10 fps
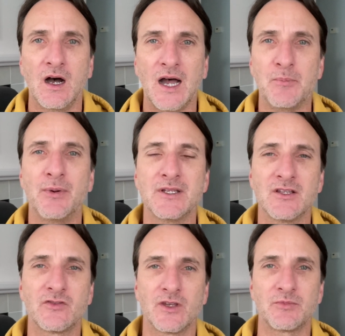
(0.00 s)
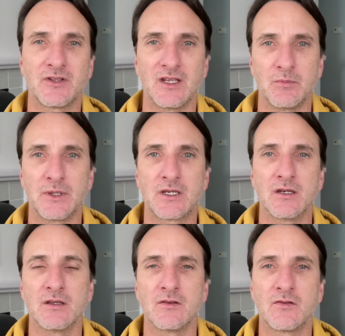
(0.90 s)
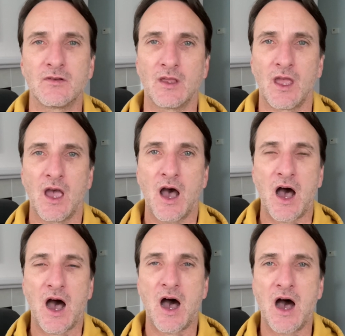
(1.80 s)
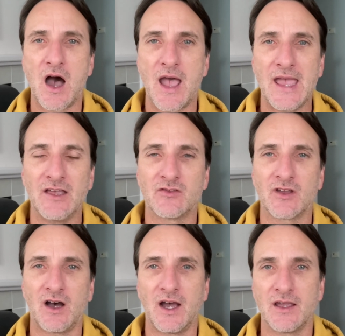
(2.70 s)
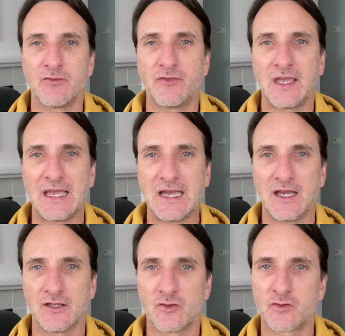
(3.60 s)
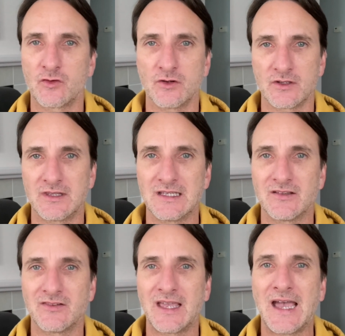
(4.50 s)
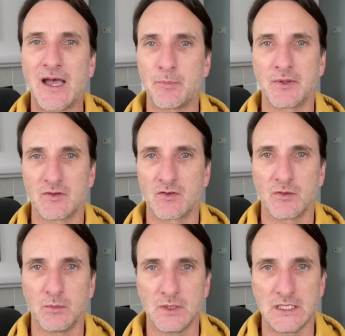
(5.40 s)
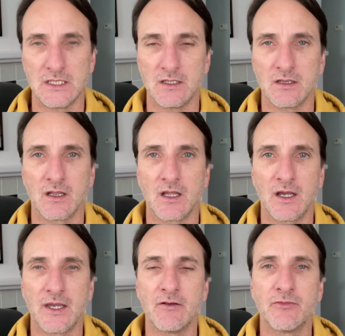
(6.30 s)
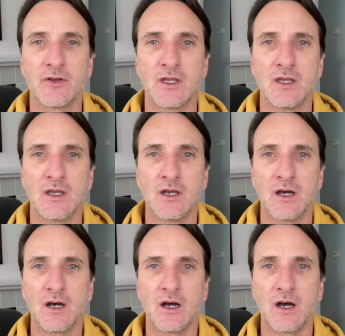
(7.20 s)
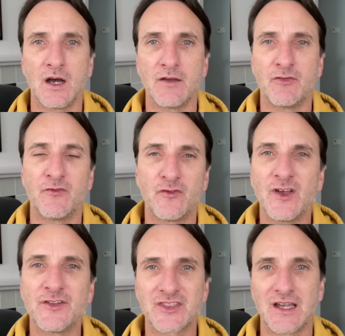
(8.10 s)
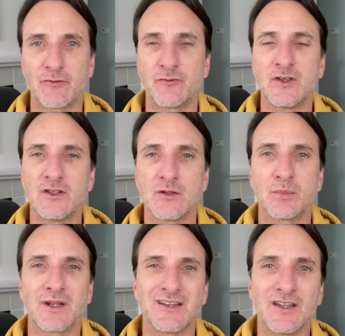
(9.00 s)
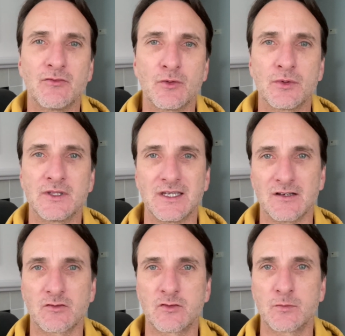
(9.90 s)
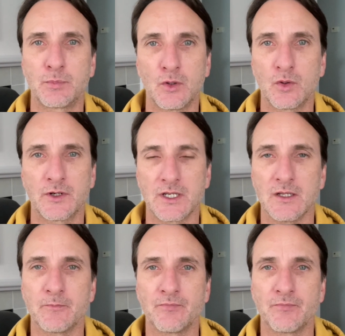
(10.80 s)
I bring this up today because as I've had certain things happen to me in life, I've felt that feeling, but I never really explored it.